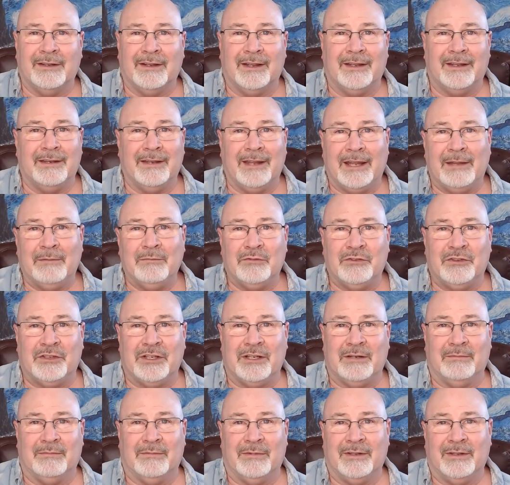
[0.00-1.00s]
and
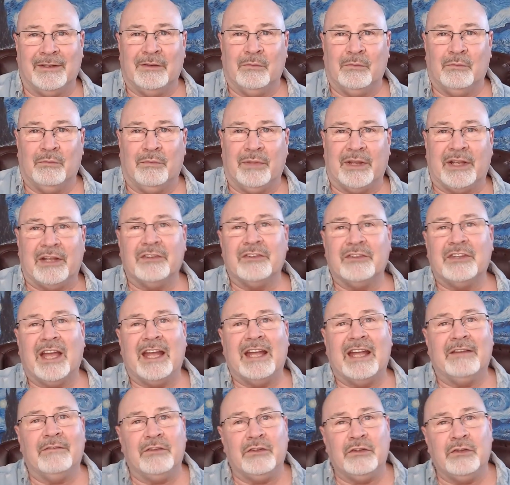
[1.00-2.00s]
Namecheap because I
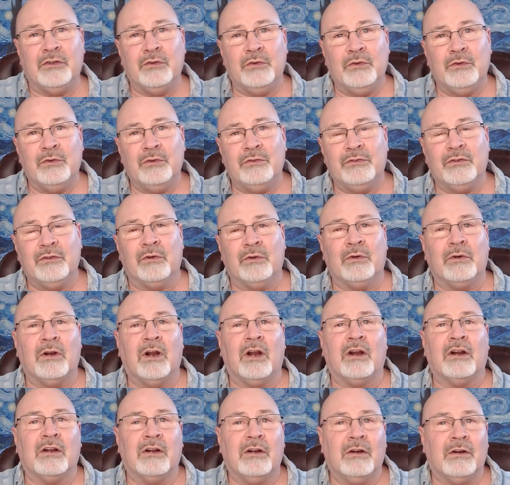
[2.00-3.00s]
have used or
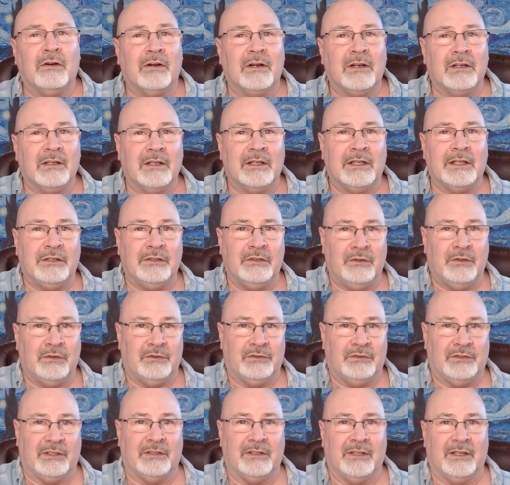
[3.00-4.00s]
are currently
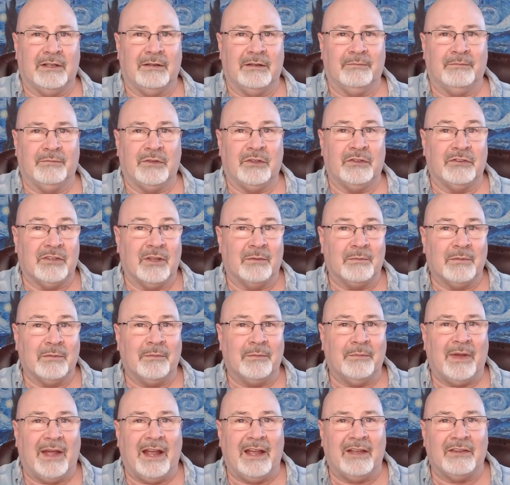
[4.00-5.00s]
using them to some
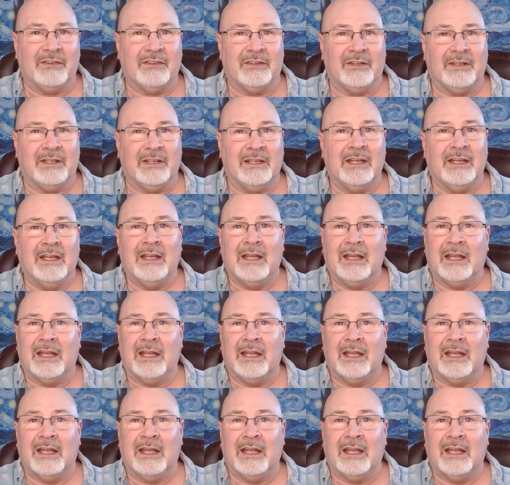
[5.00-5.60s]
capacity,